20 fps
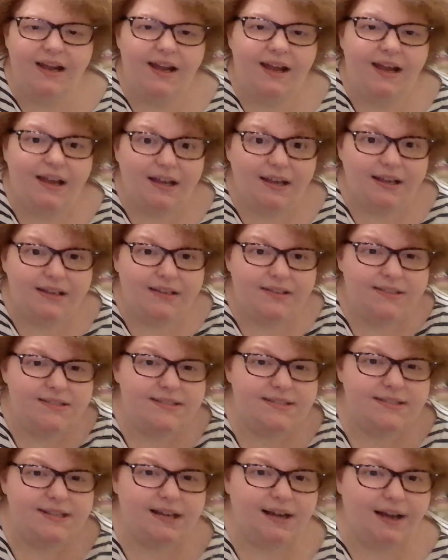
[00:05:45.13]
And
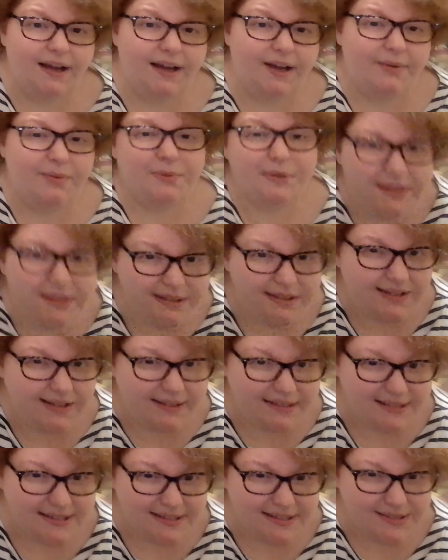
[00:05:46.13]
I really
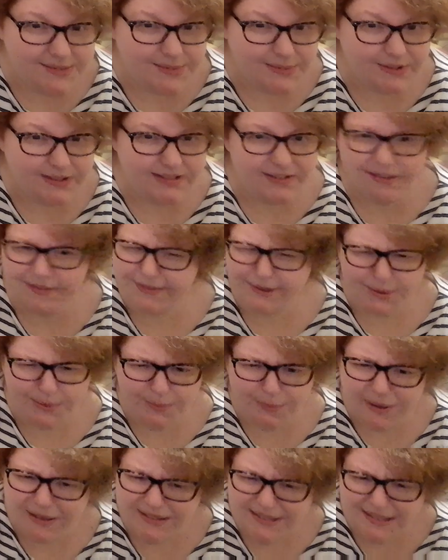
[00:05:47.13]
liked this one. There
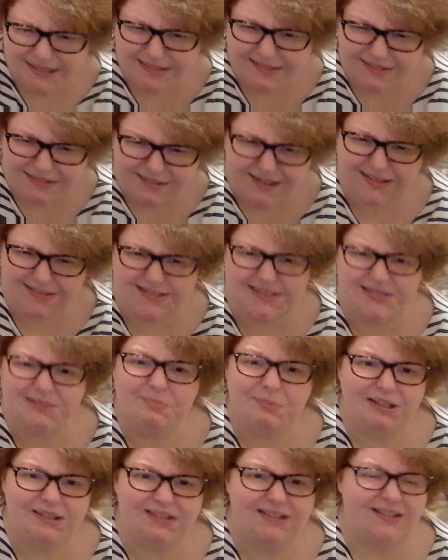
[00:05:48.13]
wasn't a lot of
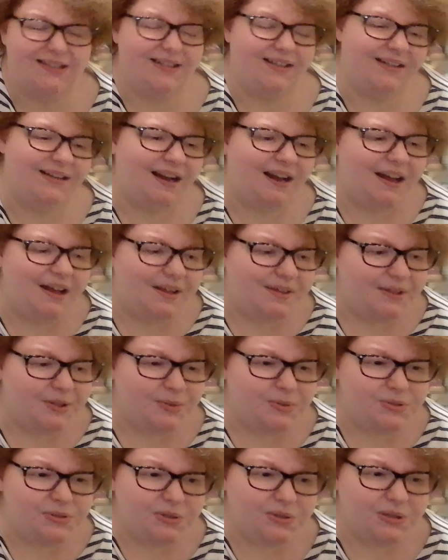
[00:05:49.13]
smut in it. There
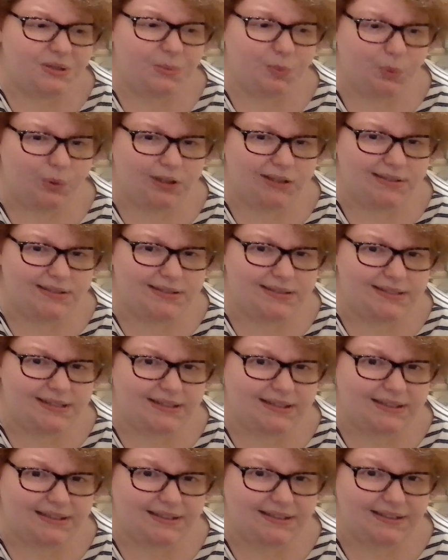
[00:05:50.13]
was only one
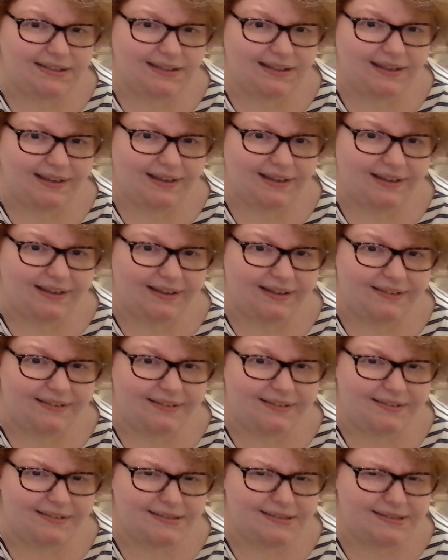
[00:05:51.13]
scene, and
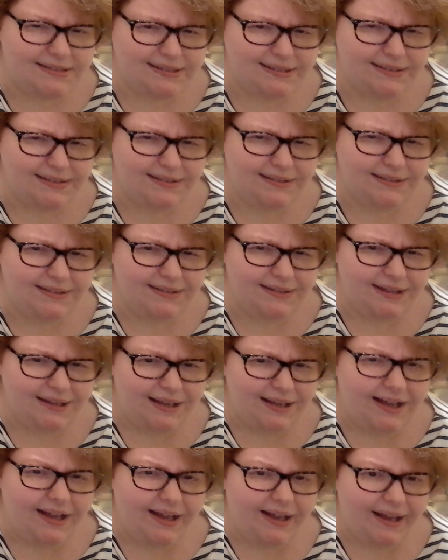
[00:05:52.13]
the scene,
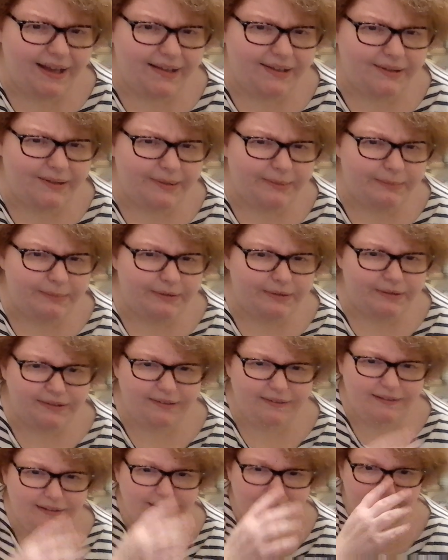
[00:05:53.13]
Adam,
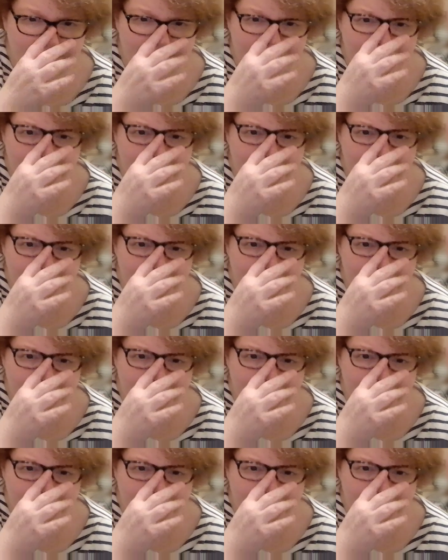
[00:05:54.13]
our